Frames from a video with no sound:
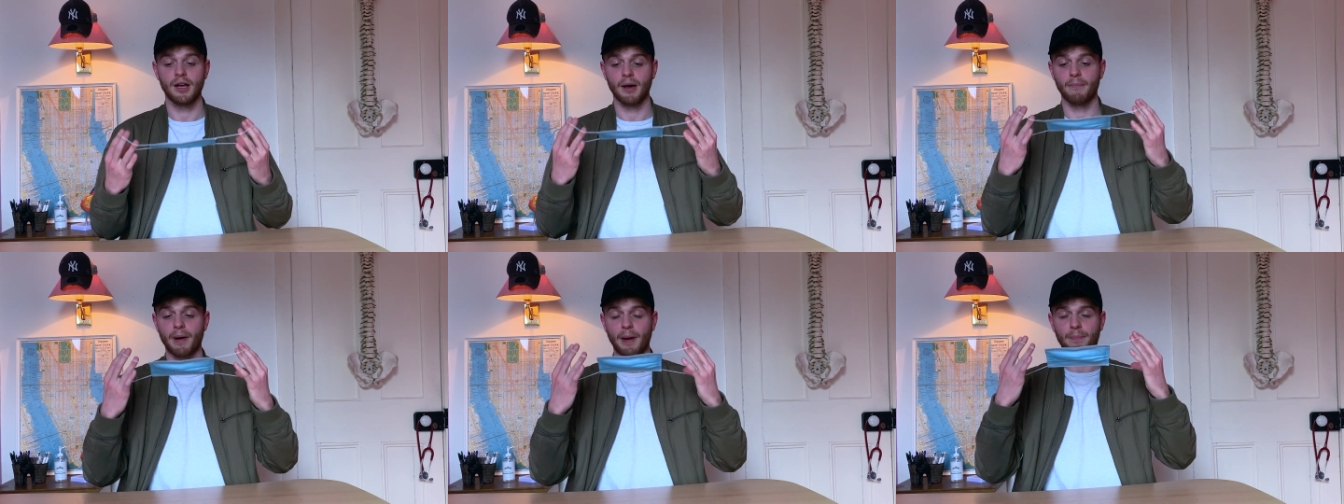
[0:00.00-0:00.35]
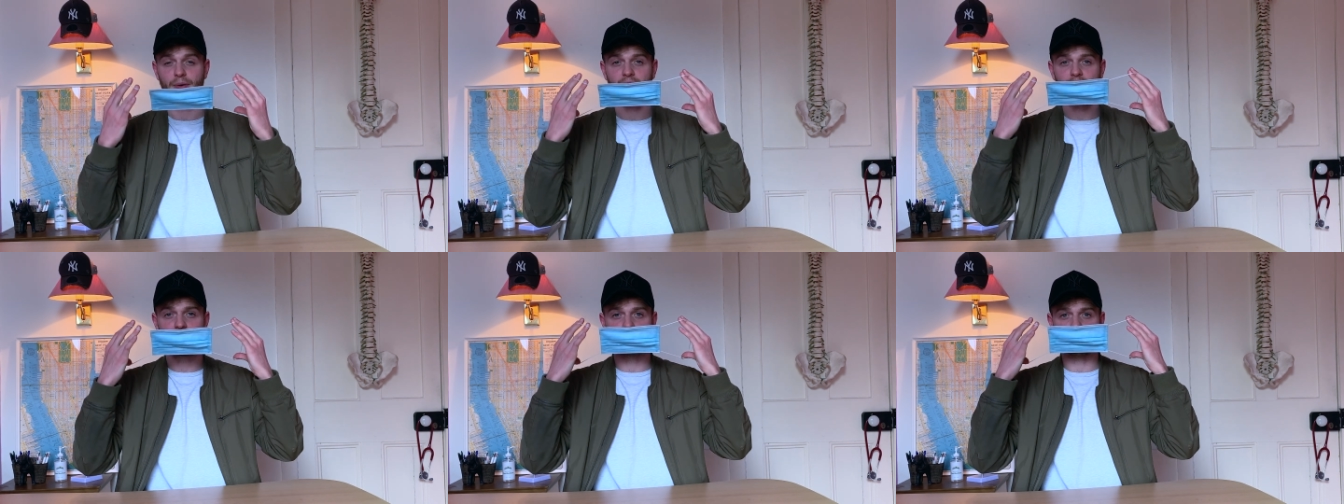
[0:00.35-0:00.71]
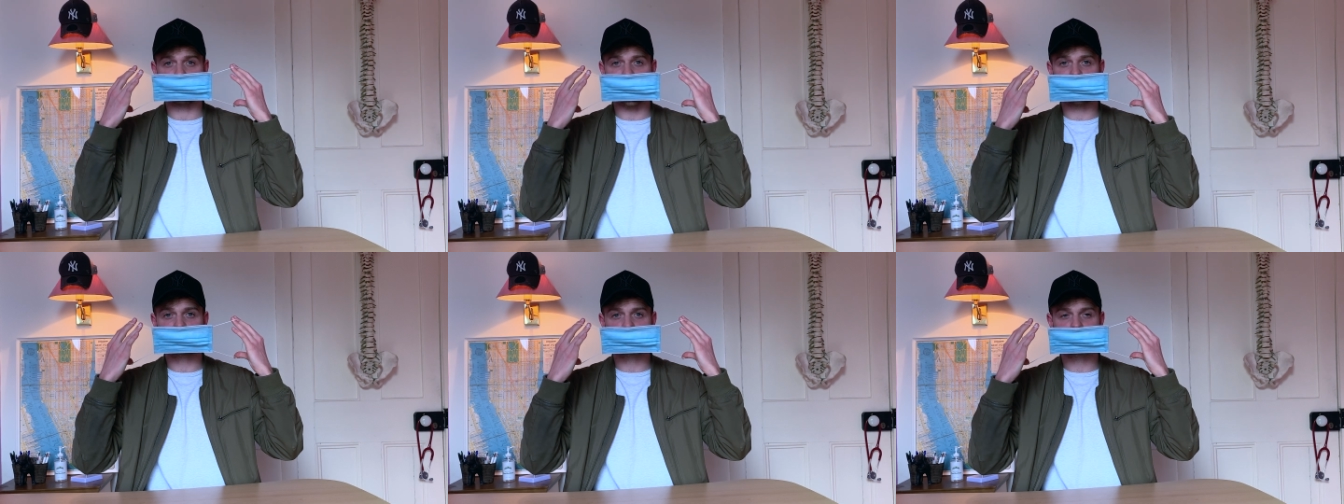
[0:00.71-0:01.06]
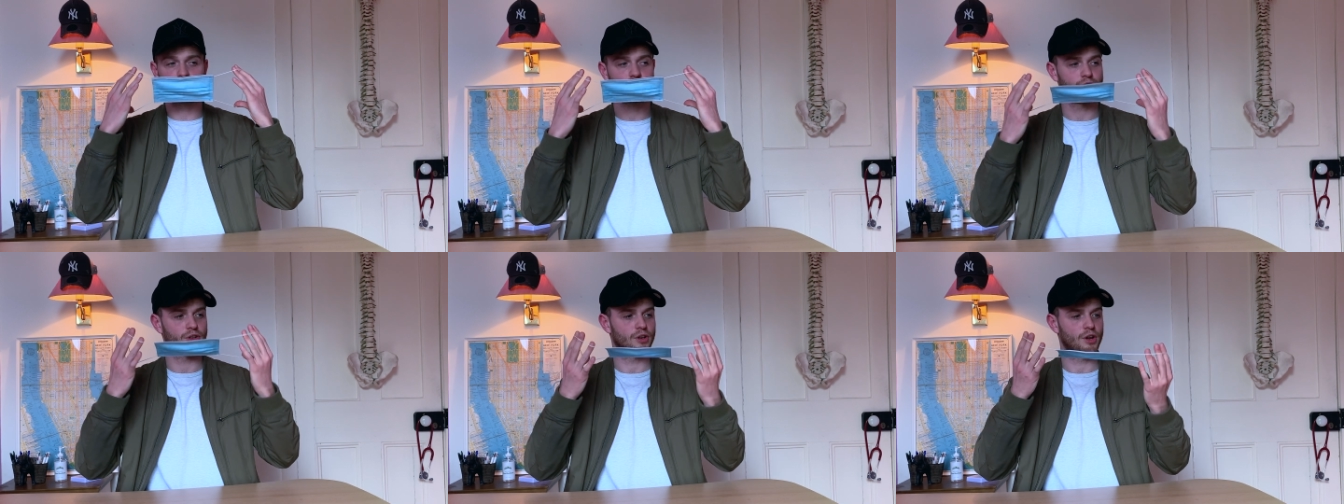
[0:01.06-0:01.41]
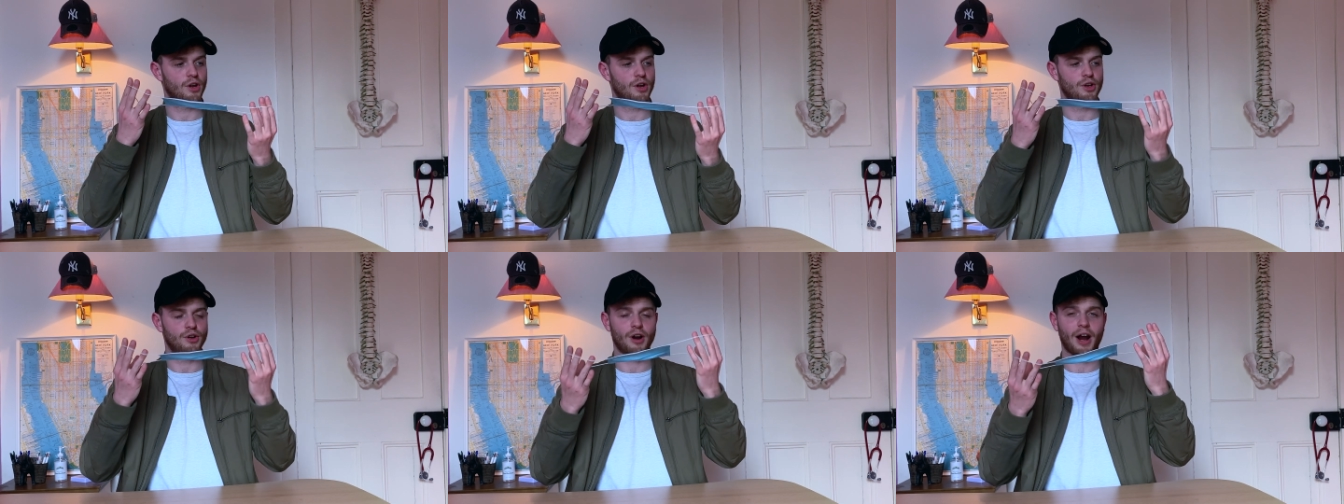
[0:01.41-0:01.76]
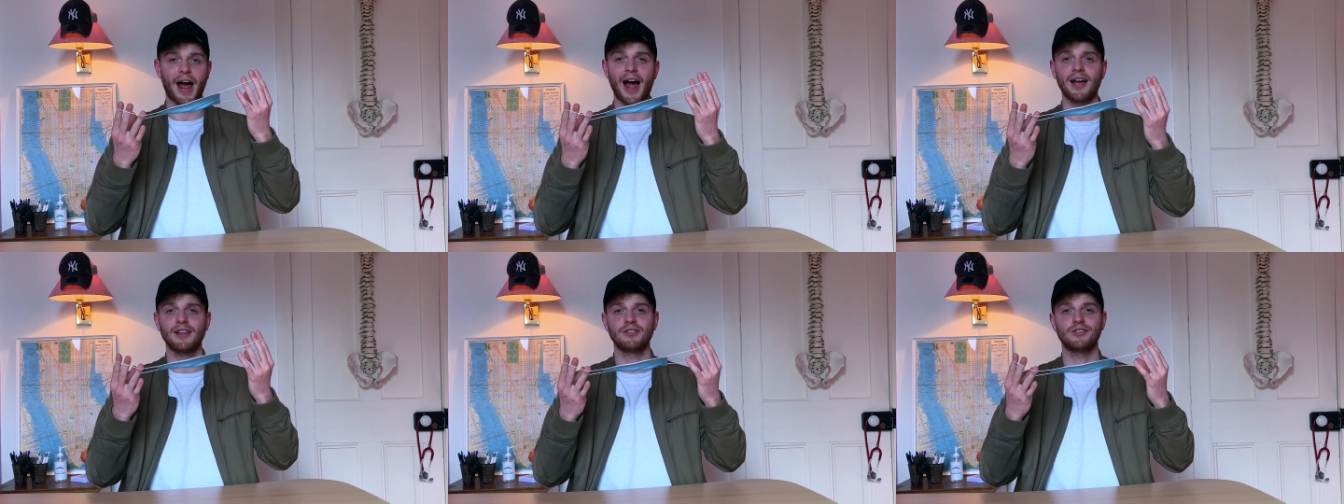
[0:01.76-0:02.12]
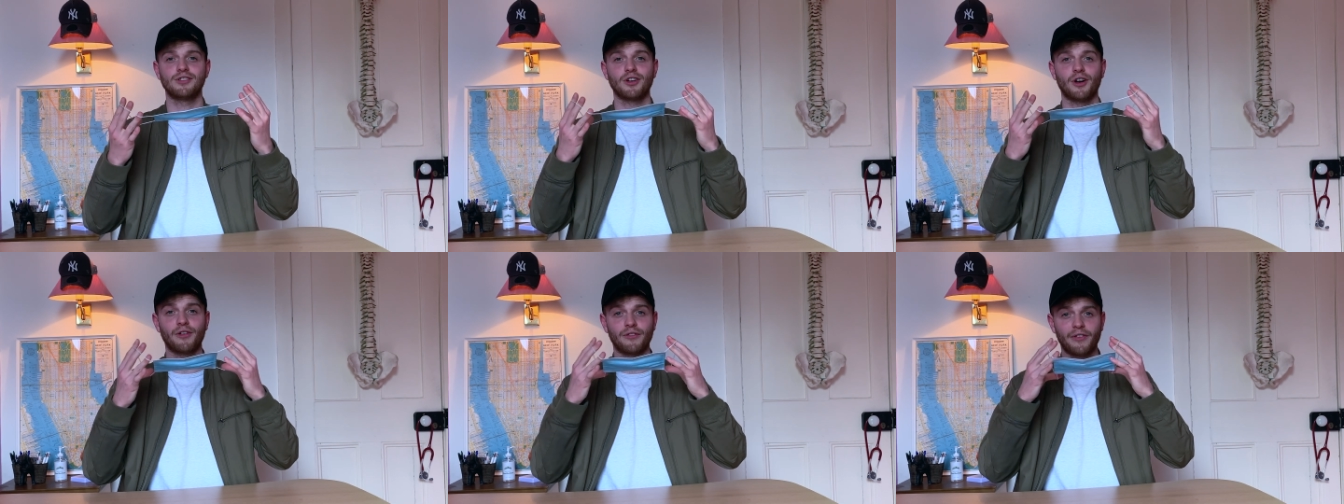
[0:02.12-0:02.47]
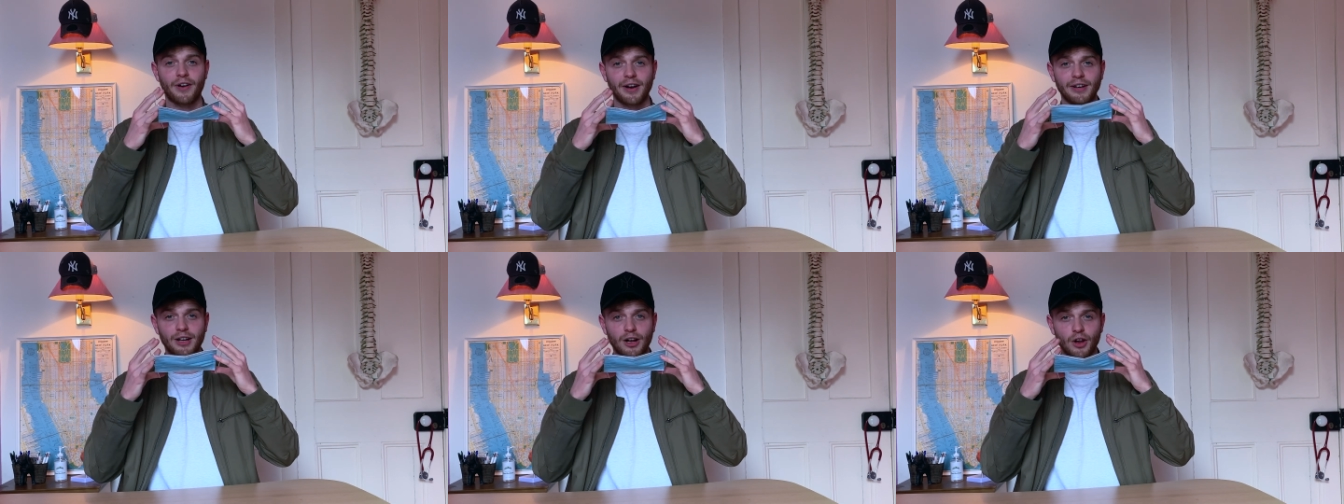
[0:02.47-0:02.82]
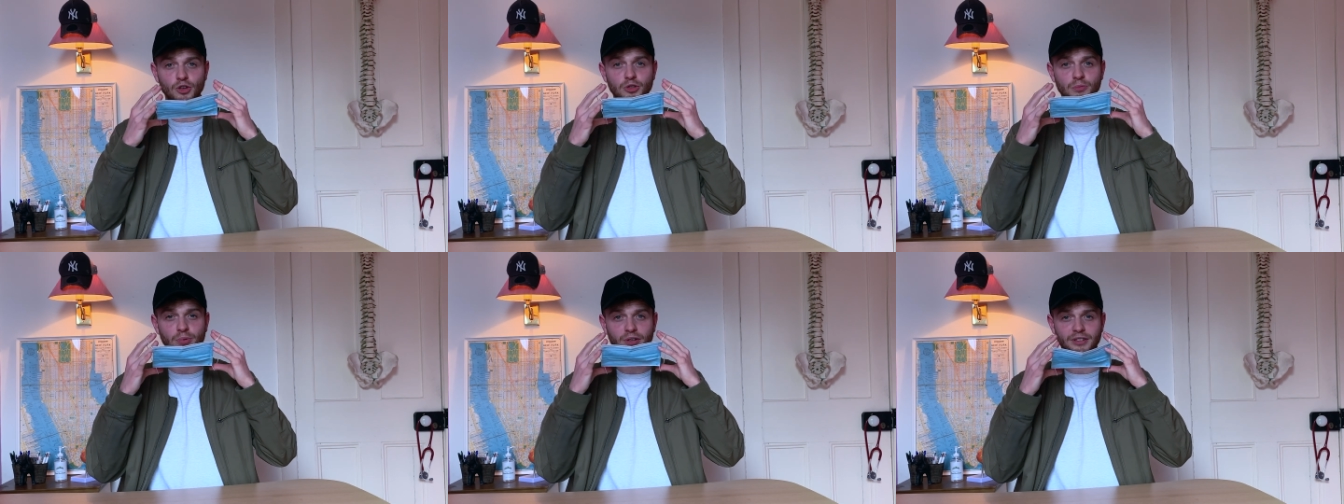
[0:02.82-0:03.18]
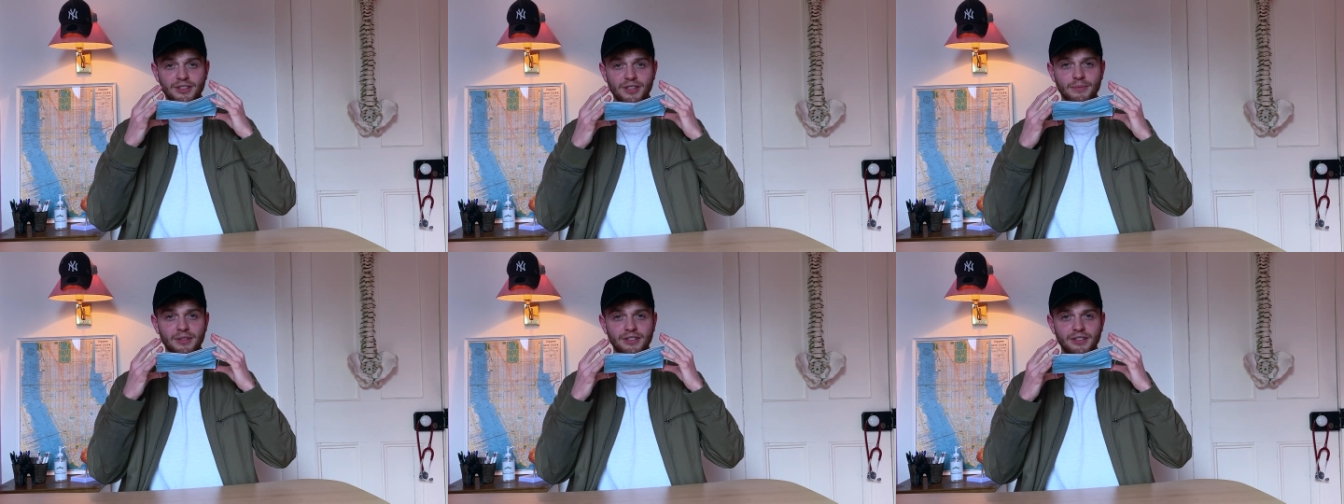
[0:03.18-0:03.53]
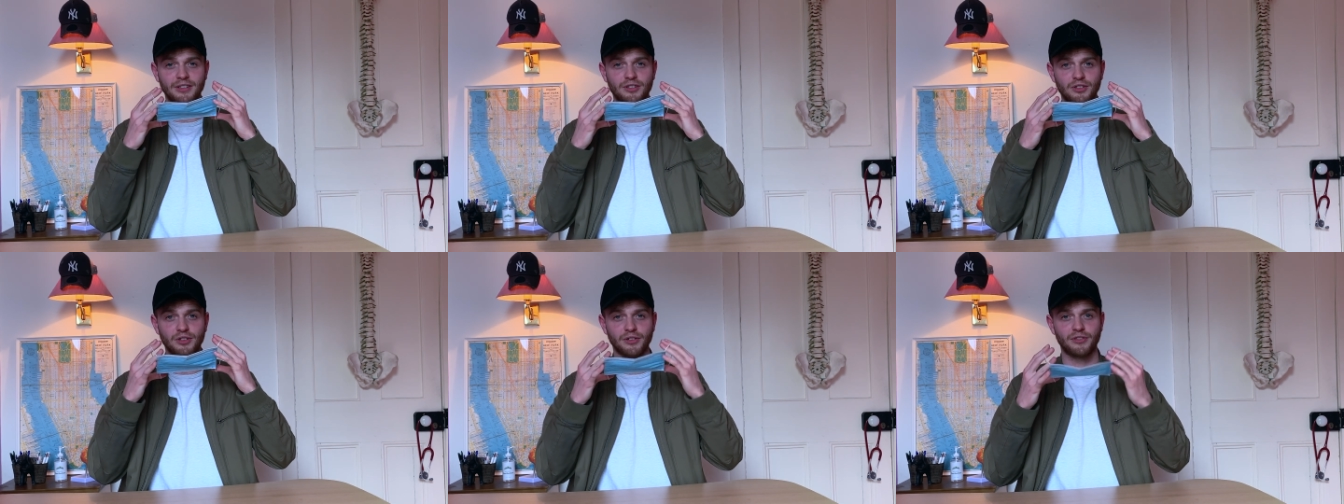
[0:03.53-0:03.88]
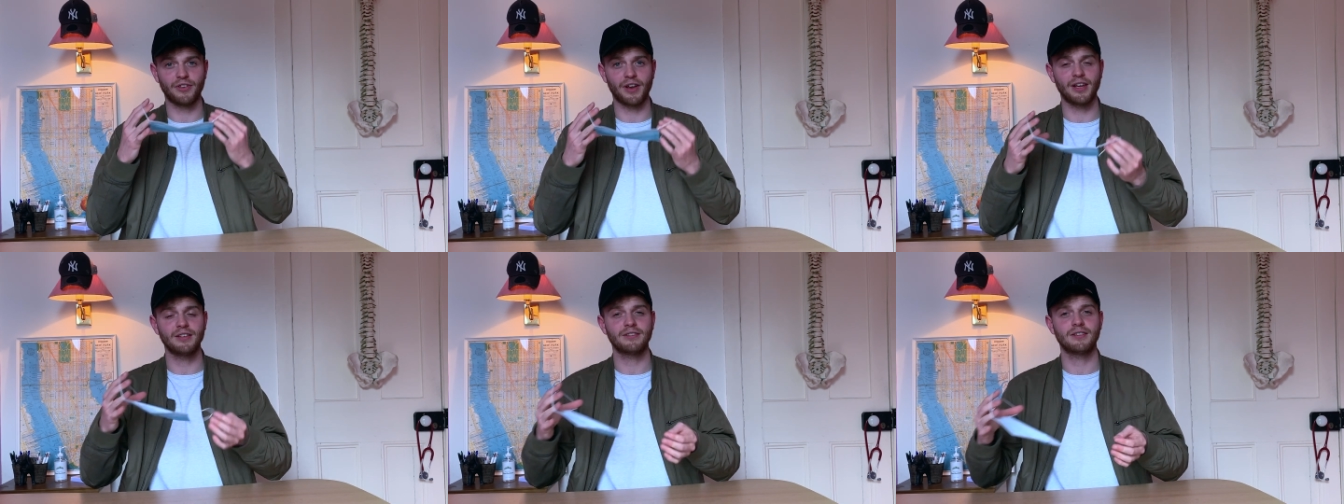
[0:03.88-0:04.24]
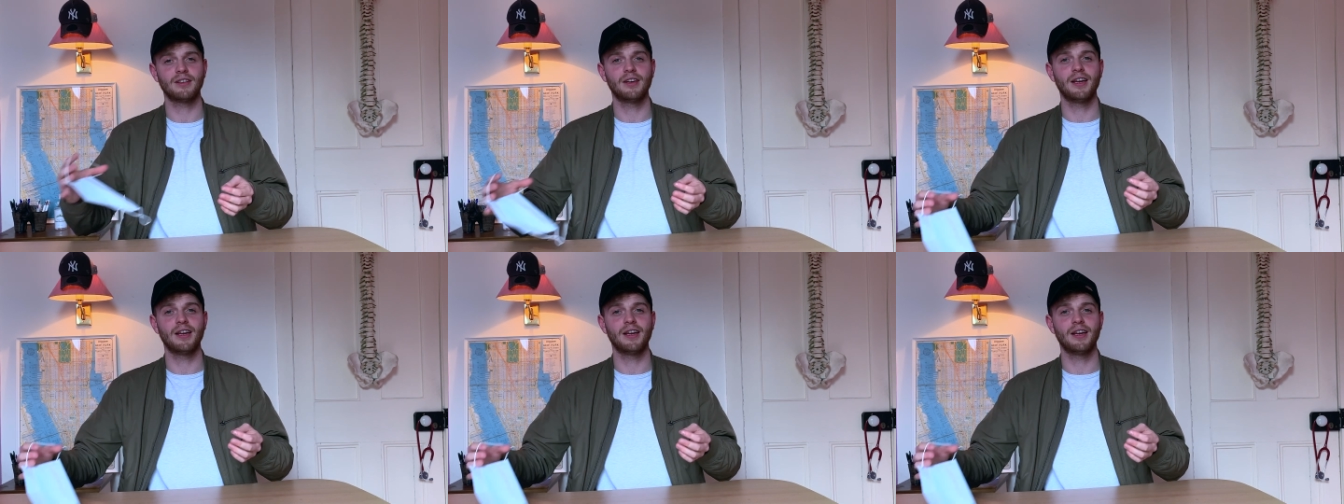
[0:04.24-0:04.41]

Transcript: By putting the mask on, your hands are very close proximity to your face,